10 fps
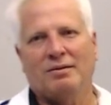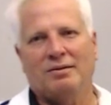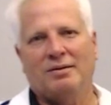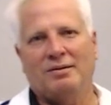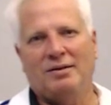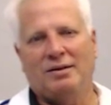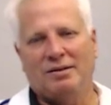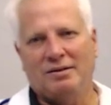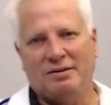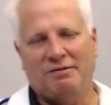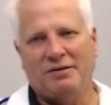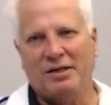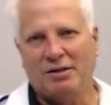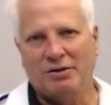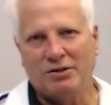and if you
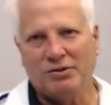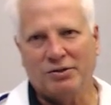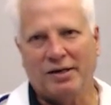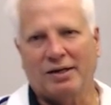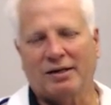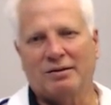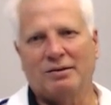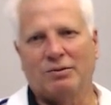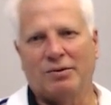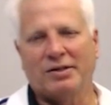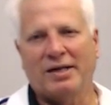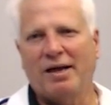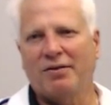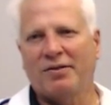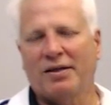didn't know the trick, you're wondering
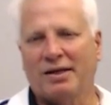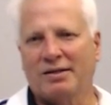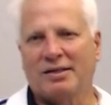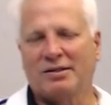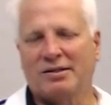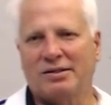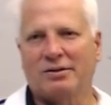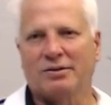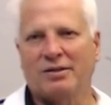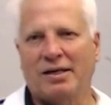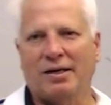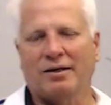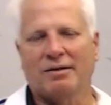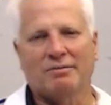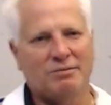how thick is this steel tank?
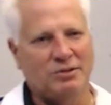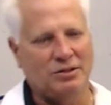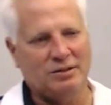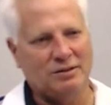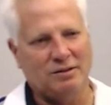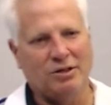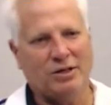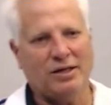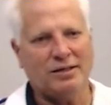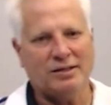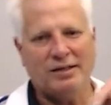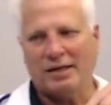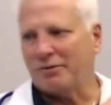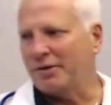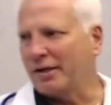Just look at the
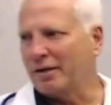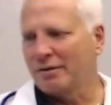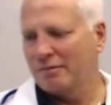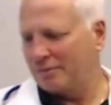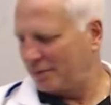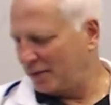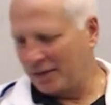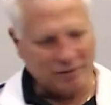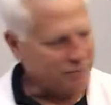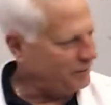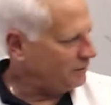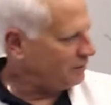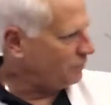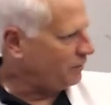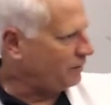neck ring. The neck ring is
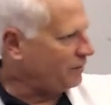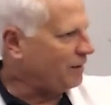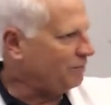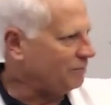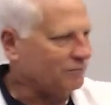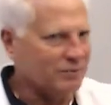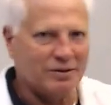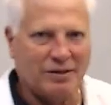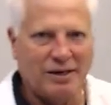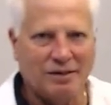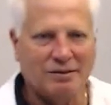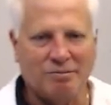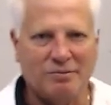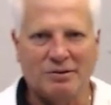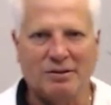where you grab it with your hand
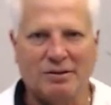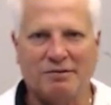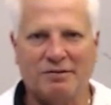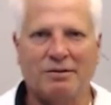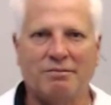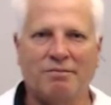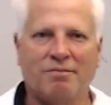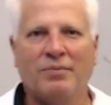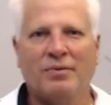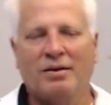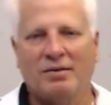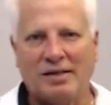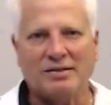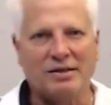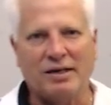to lift it. That's
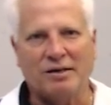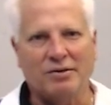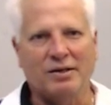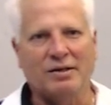the neck ring.